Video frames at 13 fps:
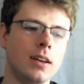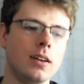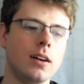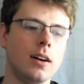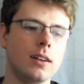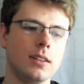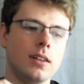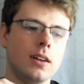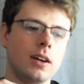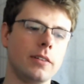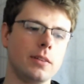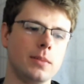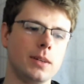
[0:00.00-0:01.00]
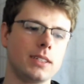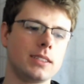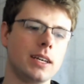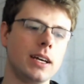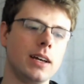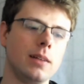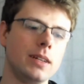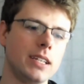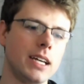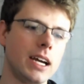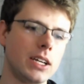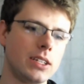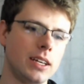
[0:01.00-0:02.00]
on a logarithmic scale, but to
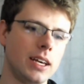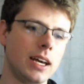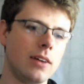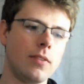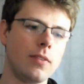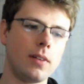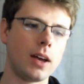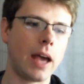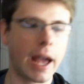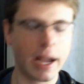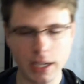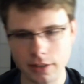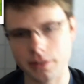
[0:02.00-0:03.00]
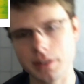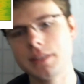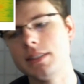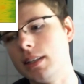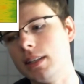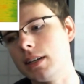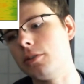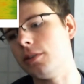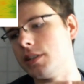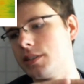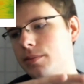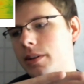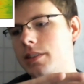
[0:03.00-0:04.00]
actually have accuracy that
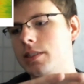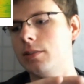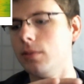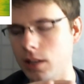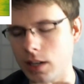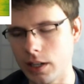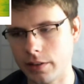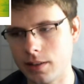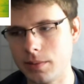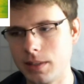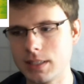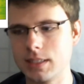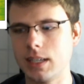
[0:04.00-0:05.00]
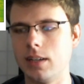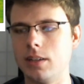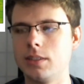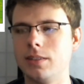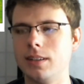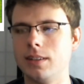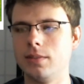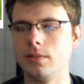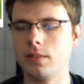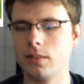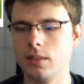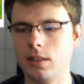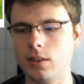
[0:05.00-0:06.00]
corresponds to a logarithmic scale. So
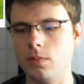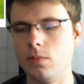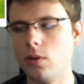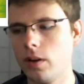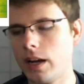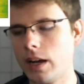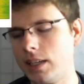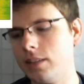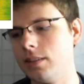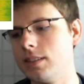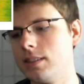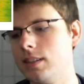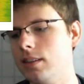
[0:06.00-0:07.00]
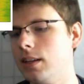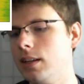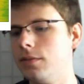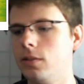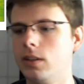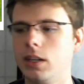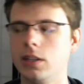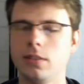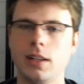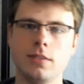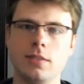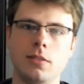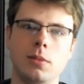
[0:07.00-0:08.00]
more accuracy than a Fourier
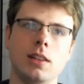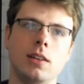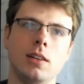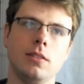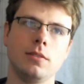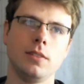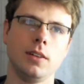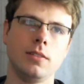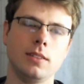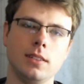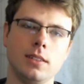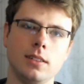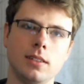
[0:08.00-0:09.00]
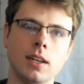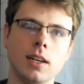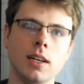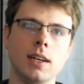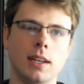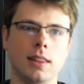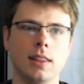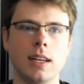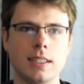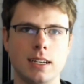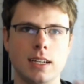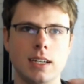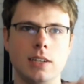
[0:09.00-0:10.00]
transform at the lower frequencies, and less
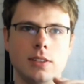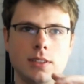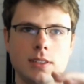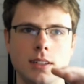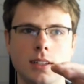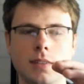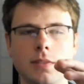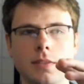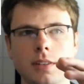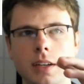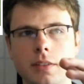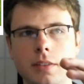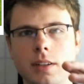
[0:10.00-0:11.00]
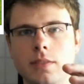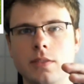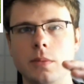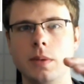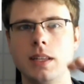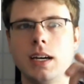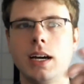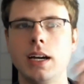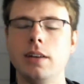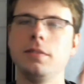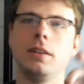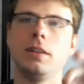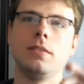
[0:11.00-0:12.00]
accuracy than a Fourier transform at the higher
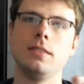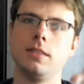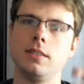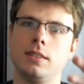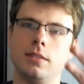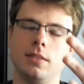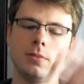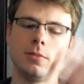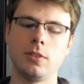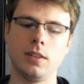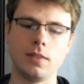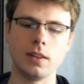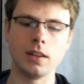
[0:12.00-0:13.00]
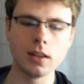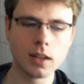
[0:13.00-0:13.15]
frequencies, so it's more even.